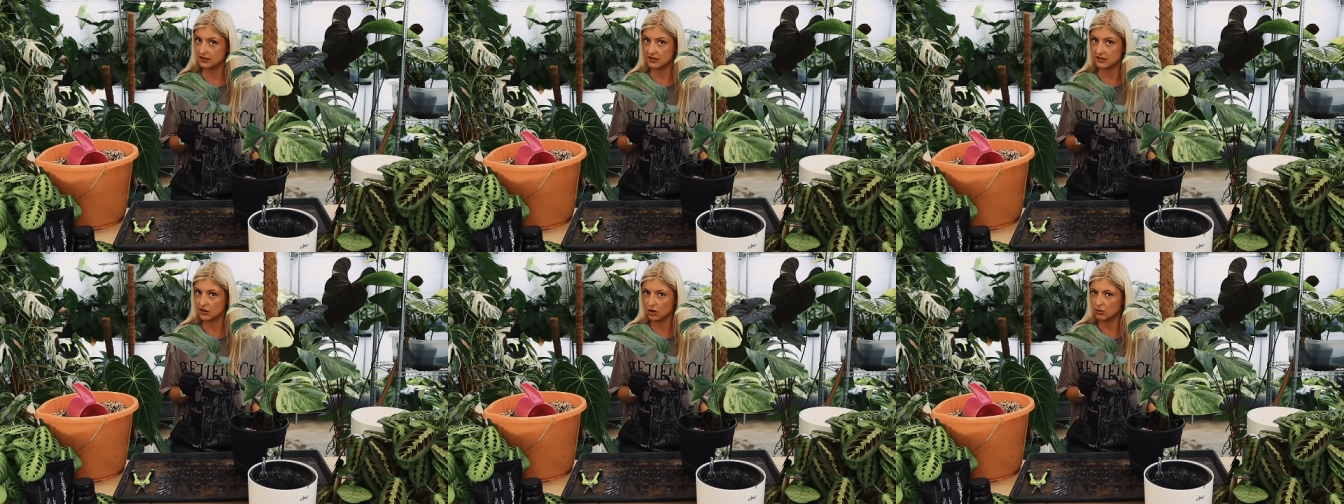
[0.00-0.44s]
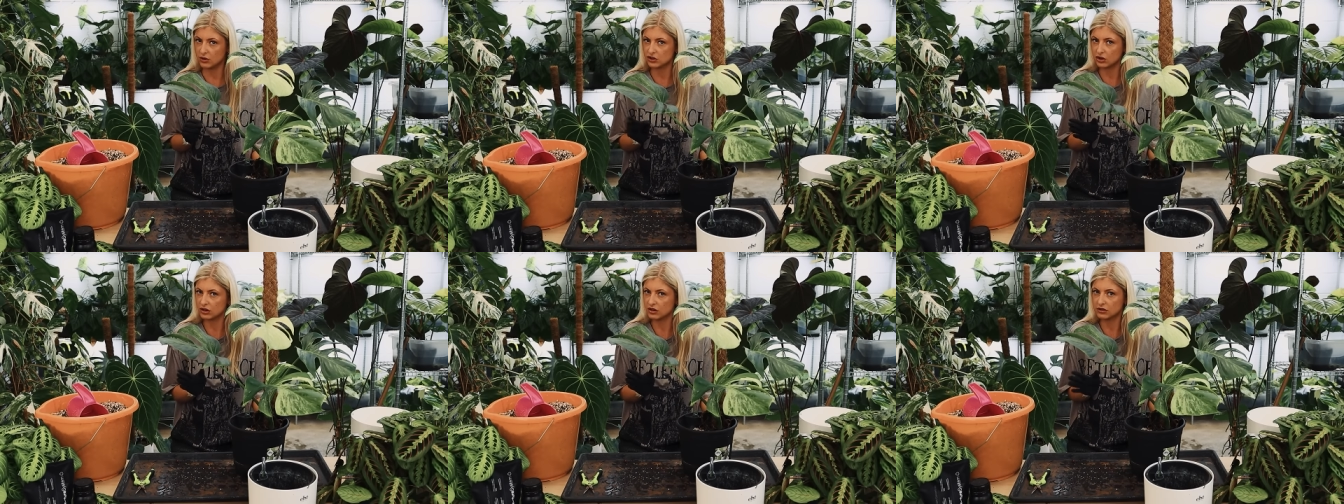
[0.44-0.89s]
It's not. We're
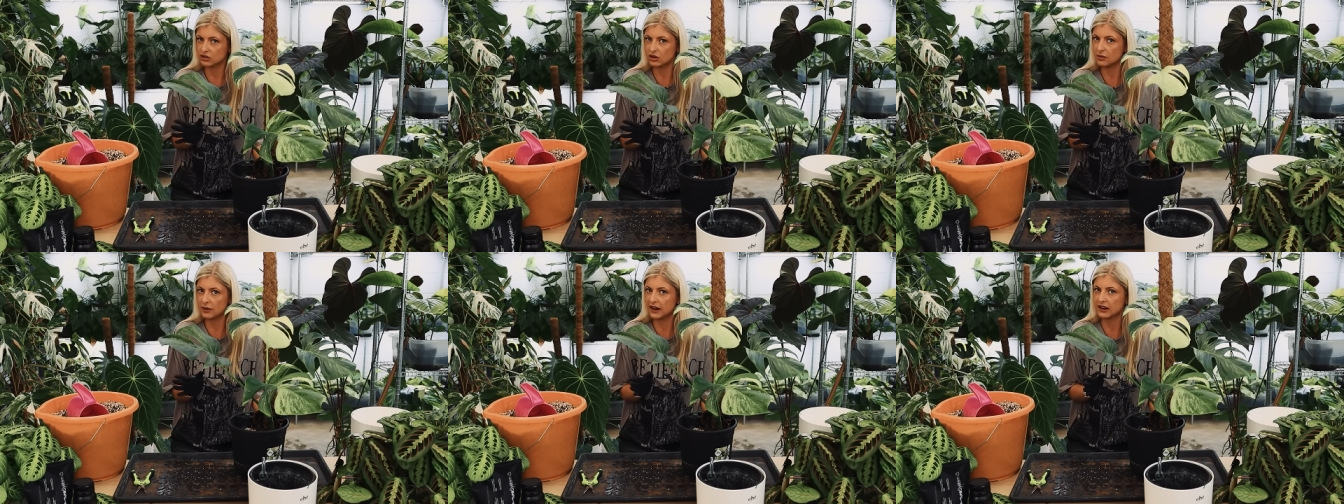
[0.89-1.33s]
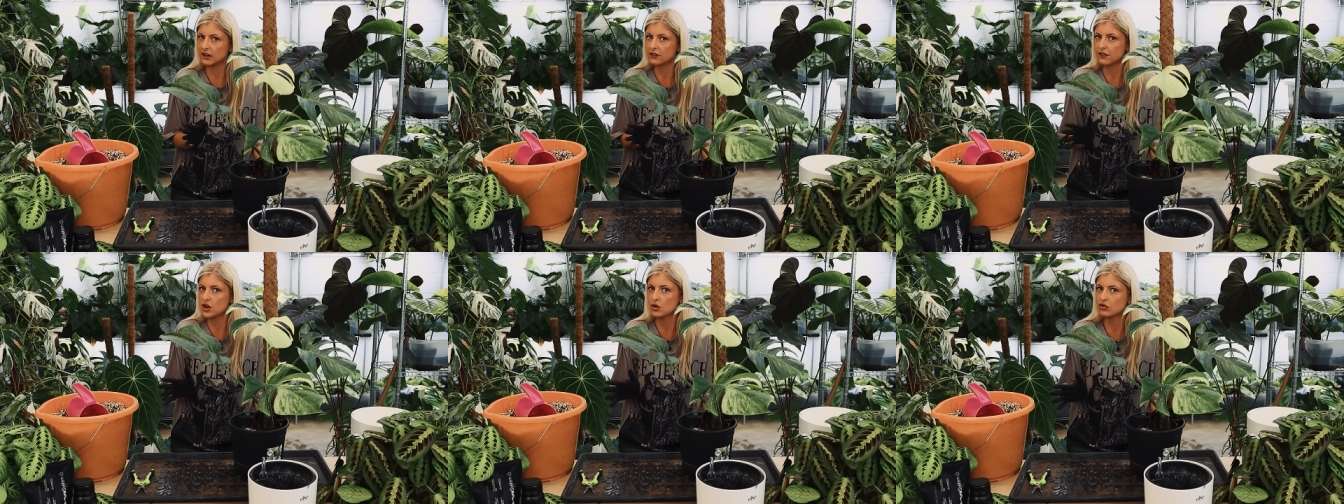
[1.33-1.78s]
talking not talking about like
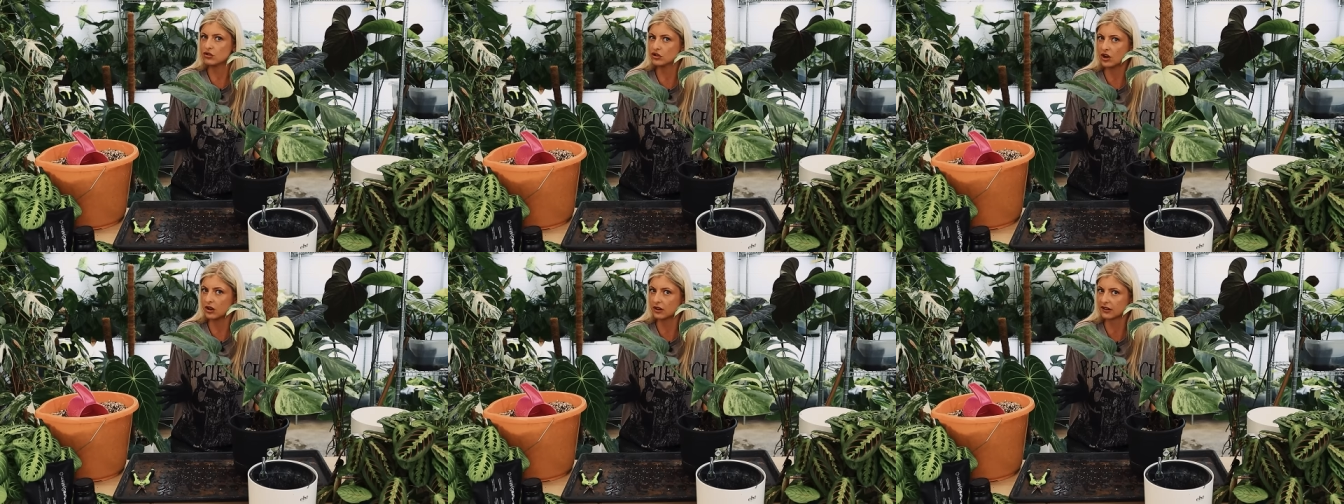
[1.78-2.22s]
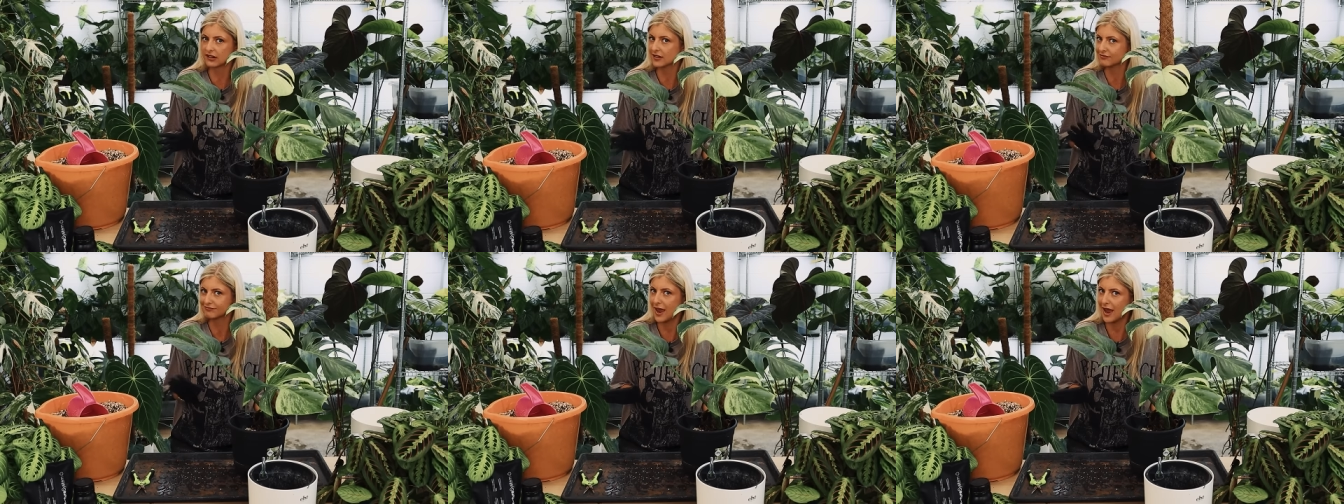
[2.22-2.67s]
like few hundred
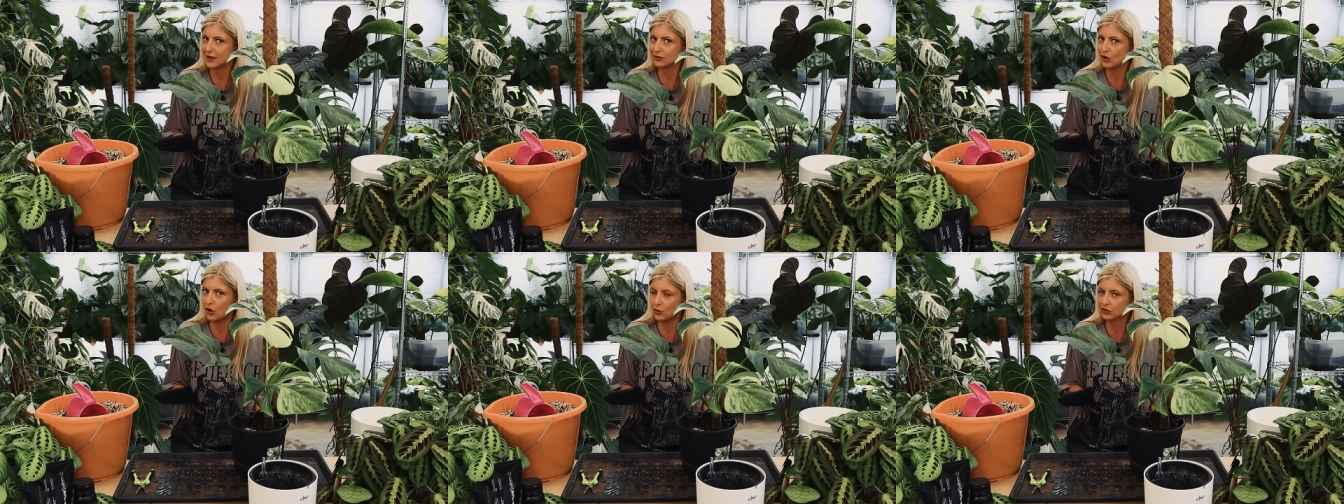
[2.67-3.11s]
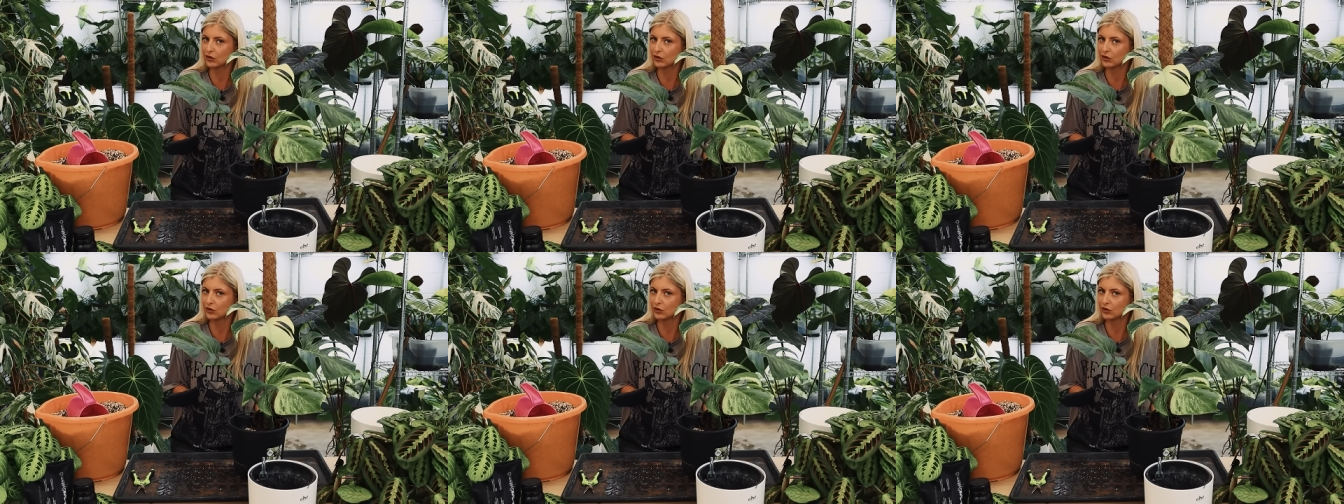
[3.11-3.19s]
dollars at all.